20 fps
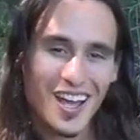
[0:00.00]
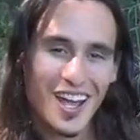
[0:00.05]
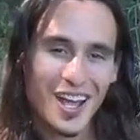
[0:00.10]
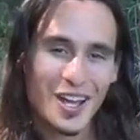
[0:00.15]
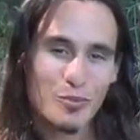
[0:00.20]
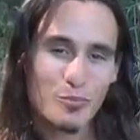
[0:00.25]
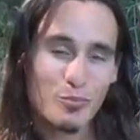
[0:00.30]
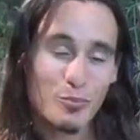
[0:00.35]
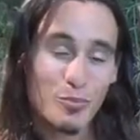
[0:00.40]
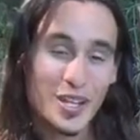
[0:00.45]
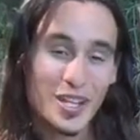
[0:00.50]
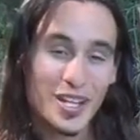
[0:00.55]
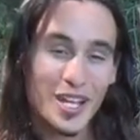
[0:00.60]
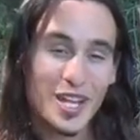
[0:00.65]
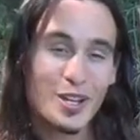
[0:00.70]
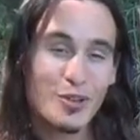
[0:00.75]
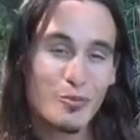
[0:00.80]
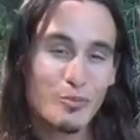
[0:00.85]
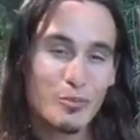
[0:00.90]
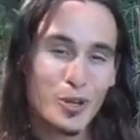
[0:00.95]
and
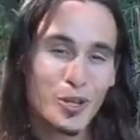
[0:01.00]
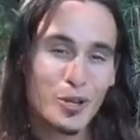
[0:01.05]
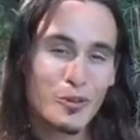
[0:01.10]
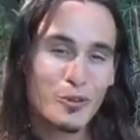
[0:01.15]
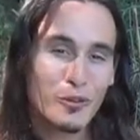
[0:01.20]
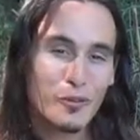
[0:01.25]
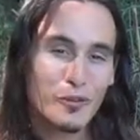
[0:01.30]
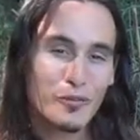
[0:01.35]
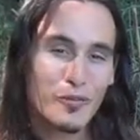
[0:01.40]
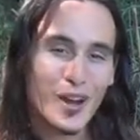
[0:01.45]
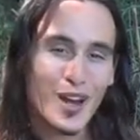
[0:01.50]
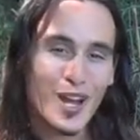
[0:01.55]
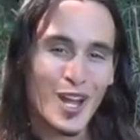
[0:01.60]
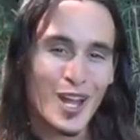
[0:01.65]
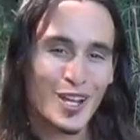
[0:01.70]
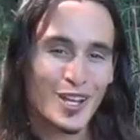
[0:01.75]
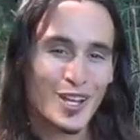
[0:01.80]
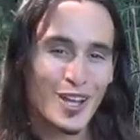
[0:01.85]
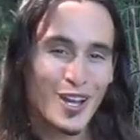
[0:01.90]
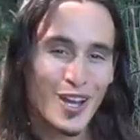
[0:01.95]
begin
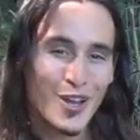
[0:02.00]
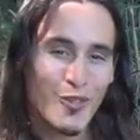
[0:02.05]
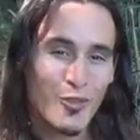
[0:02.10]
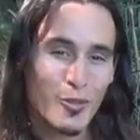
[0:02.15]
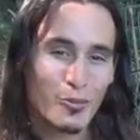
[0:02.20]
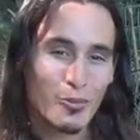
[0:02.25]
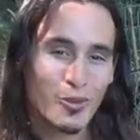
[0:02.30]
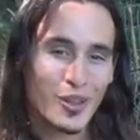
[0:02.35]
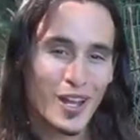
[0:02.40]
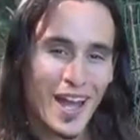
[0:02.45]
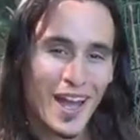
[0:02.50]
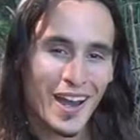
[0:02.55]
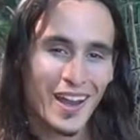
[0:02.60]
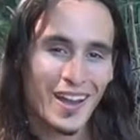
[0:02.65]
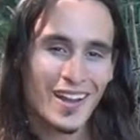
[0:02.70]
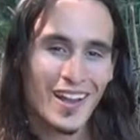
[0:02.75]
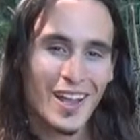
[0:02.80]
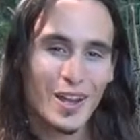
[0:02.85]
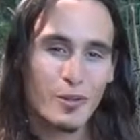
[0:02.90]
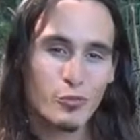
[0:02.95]
purifying the
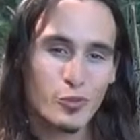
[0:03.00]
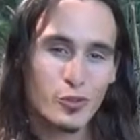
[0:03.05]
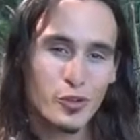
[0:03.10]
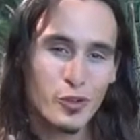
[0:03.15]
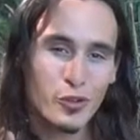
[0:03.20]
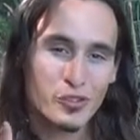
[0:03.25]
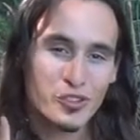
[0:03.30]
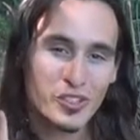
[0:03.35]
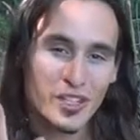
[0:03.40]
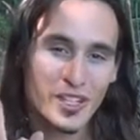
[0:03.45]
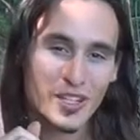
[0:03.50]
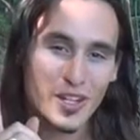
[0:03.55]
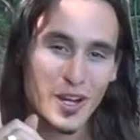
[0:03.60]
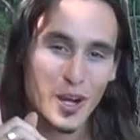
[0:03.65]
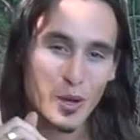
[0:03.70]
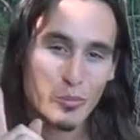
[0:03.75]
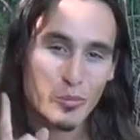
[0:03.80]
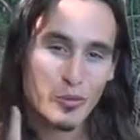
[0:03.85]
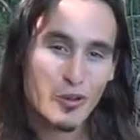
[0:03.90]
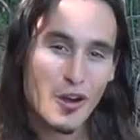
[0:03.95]
planet and producing
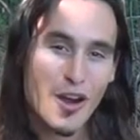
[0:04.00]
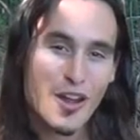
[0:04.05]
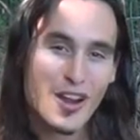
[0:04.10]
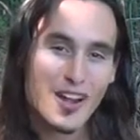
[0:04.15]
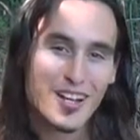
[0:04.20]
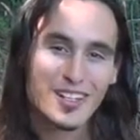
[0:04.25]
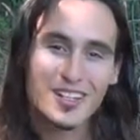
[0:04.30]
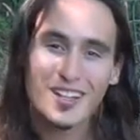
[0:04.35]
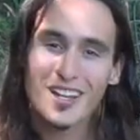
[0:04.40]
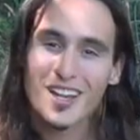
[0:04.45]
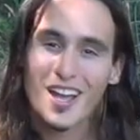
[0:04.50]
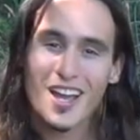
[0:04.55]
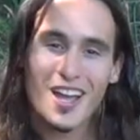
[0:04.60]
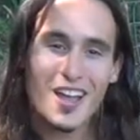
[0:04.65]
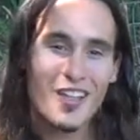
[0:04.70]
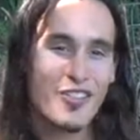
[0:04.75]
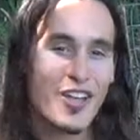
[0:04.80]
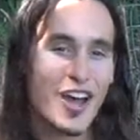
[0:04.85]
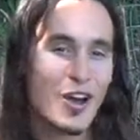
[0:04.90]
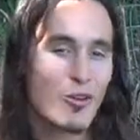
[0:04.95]
a product
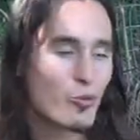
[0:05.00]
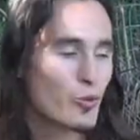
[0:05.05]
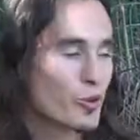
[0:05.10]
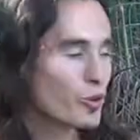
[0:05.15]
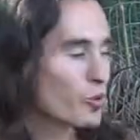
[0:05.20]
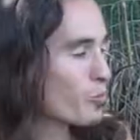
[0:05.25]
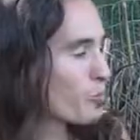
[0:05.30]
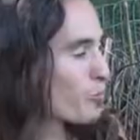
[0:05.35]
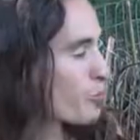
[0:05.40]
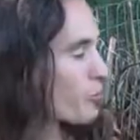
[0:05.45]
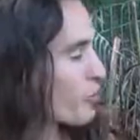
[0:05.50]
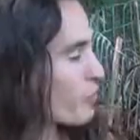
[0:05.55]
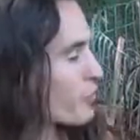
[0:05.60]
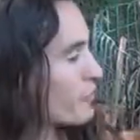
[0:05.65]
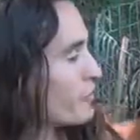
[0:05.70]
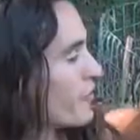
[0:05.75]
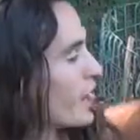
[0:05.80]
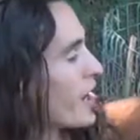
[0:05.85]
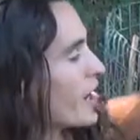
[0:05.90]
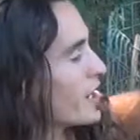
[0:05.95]
that will
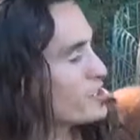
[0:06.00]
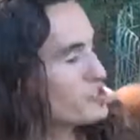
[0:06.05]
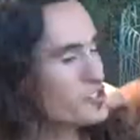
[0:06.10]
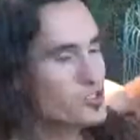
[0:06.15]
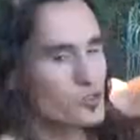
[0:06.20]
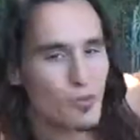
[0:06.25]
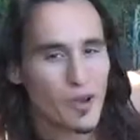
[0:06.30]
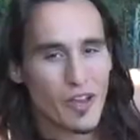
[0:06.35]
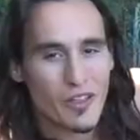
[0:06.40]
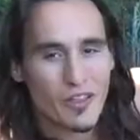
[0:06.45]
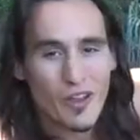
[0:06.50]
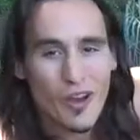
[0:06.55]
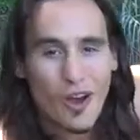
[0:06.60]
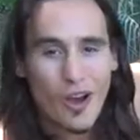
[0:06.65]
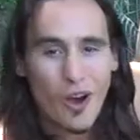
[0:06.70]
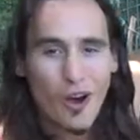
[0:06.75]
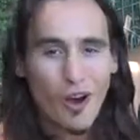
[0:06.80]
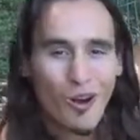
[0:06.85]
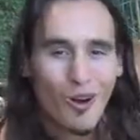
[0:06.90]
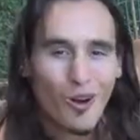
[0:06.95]
provide you with
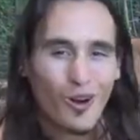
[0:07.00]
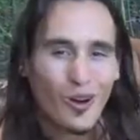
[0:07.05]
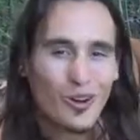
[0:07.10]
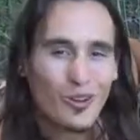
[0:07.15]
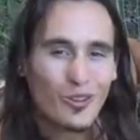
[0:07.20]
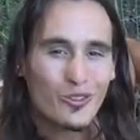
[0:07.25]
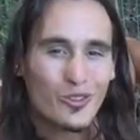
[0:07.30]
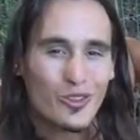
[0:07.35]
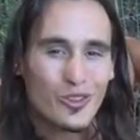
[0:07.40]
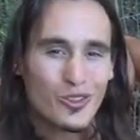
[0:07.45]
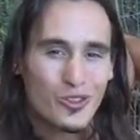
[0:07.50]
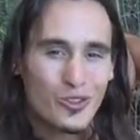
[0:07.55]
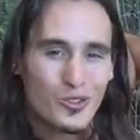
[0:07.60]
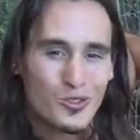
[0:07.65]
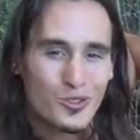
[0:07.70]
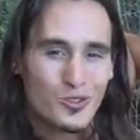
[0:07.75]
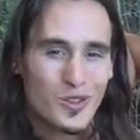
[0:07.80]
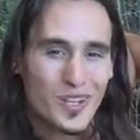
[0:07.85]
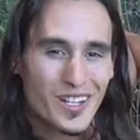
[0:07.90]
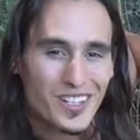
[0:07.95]
all the
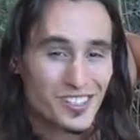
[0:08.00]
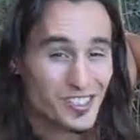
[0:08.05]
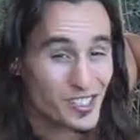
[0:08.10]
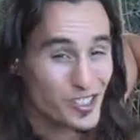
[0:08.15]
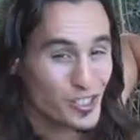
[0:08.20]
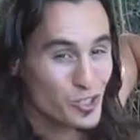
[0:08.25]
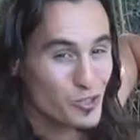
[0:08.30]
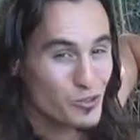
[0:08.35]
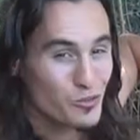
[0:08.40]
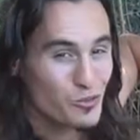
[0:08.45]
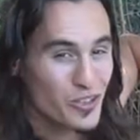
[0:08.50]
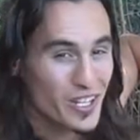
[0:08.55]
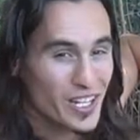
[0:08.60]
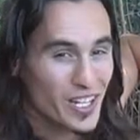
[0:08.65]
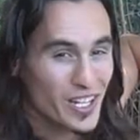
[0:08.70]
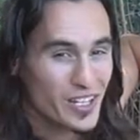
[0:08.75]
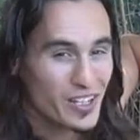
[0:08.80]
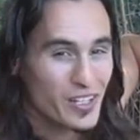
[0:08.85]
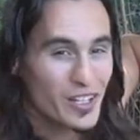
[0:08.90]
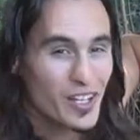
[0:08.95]
nutrients you
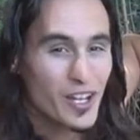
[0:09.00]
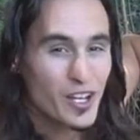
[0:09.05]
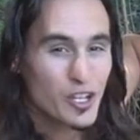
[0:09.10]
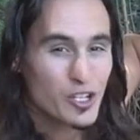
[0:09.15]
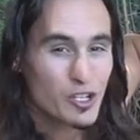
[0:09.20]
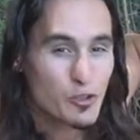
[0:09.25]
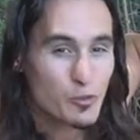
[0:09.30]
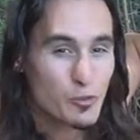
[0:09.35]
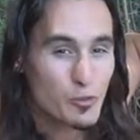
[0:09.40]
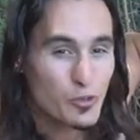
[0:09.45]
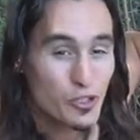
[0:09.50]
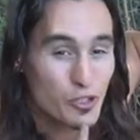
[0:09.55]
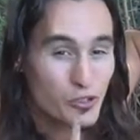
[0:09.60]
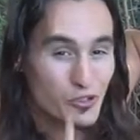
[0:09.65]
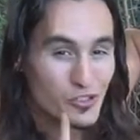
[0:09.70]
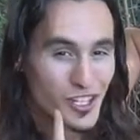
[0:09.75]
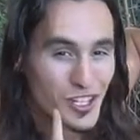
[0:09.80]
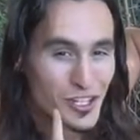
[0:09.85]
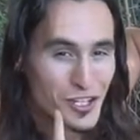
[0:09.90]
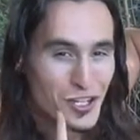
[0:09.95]
need to
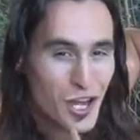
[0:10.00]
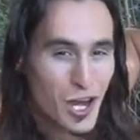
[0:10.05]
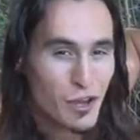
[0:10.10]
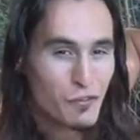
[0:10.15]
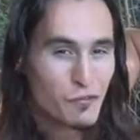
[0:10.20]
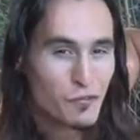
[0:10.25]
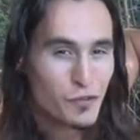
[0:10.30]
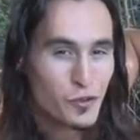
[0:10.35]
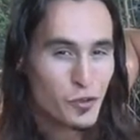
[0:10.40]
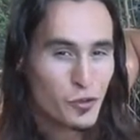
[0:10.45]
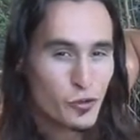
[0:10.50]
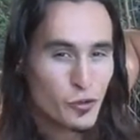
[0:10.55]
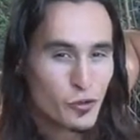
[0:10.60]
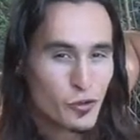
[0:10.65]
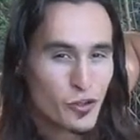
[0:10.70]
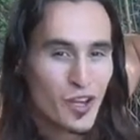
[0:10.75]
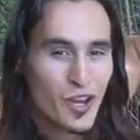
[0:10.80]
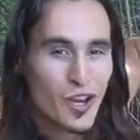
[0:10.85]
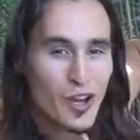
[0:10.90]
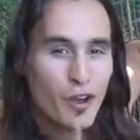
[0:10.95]
produce enough
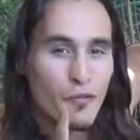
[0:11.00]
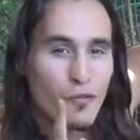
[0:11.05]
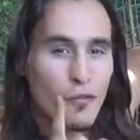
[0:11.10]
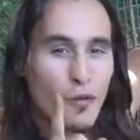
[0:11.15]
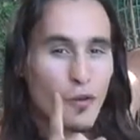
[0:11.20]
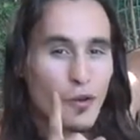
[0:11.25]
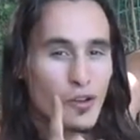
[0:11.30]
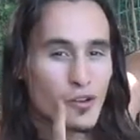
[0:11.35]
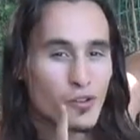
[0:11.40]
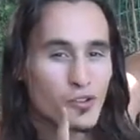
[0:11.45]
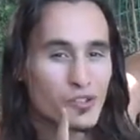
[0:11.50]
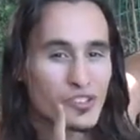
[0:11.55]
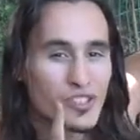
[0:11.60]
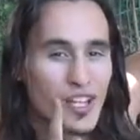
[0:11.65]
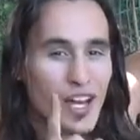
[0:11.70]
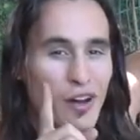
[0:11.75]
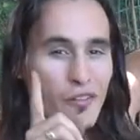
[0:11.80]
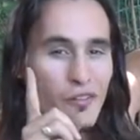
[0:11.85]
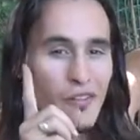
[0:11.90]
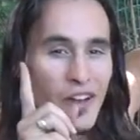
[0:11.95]
food for
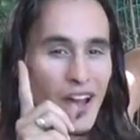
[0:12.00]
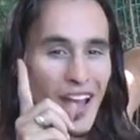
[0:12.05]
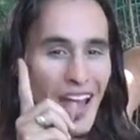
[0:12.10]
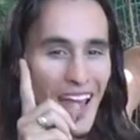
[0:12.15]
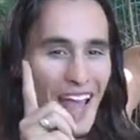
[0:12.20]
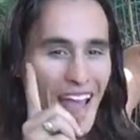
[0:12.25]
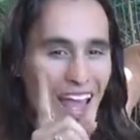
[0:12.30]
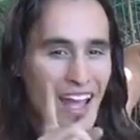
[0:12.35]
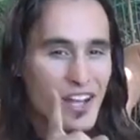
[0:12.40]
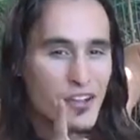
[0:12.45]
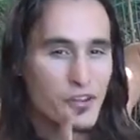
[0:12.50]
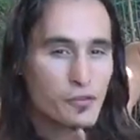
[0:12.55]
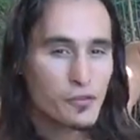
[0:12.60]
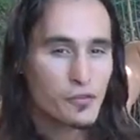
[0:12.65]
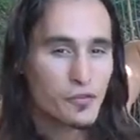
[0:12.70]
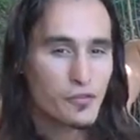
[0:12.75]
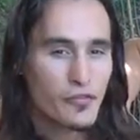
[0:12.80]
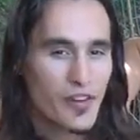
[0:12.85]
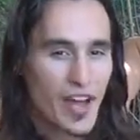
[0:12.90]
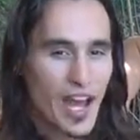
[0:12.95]
yourself and your
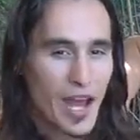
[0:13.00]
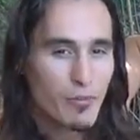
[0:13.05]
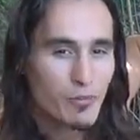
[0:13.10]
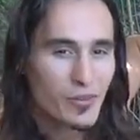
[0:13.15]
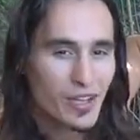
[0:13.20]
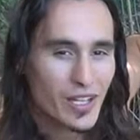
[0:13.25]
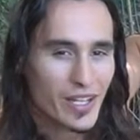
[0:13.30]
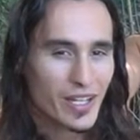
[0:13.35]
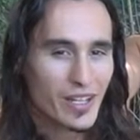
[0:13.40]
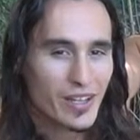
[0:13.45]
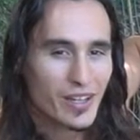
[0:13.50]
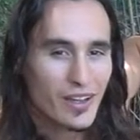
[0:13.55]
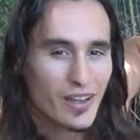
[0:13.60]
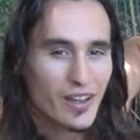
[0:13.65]
family